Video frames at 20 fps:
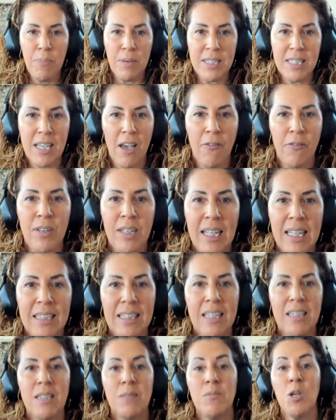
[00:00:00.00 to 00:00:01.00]
but definitely
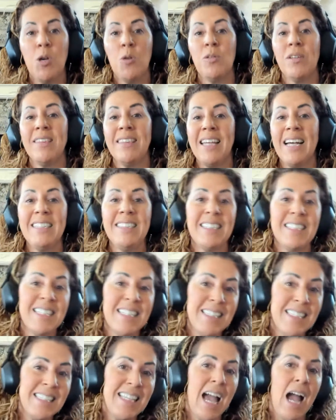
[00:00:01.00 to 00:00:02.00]
let them know that that's
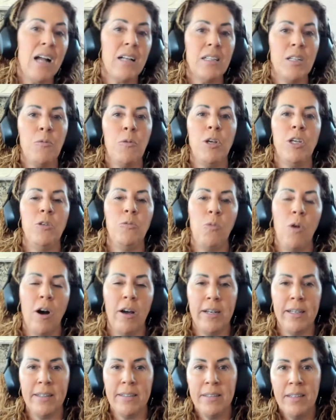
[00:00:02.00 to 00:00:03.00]
exactly what you
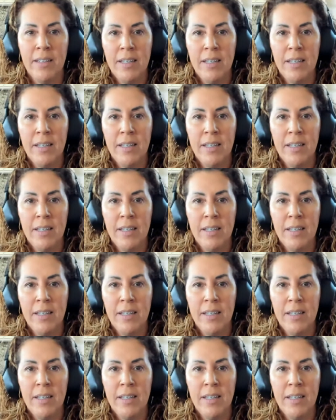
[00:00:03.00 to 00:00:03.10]
wanted.